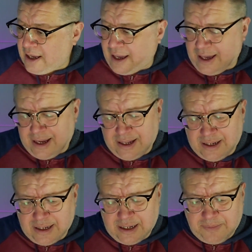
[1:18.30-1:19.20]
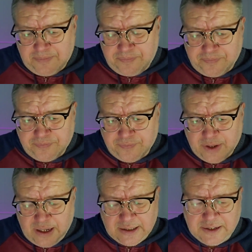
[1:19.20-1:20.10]
and um,
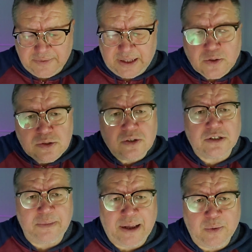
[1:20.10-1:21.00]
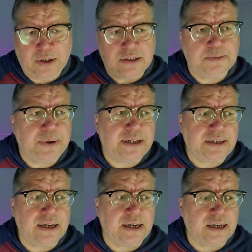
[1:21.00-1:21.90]
and so those are the main ones. But
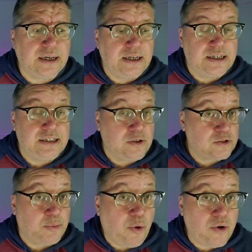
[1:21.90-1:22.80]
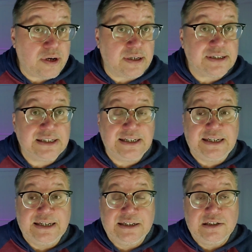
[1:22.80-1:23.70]
uh, so it's important.
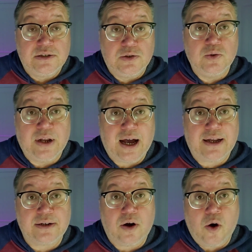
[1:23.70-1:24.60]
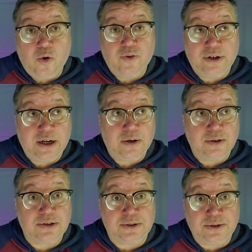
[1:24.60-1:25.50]
Do not
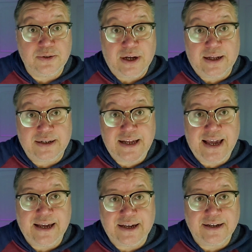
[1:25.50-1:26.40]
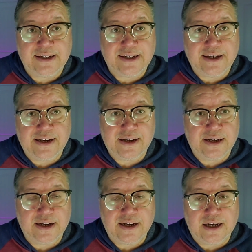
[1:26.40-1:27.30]
overdose or do not take
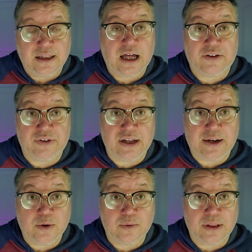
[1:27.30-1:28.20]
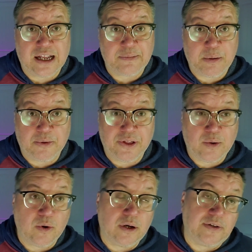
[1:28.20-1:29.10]
uh, a lot of it. I know a lot of people think,
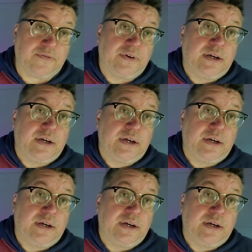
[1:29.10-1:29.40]
well, if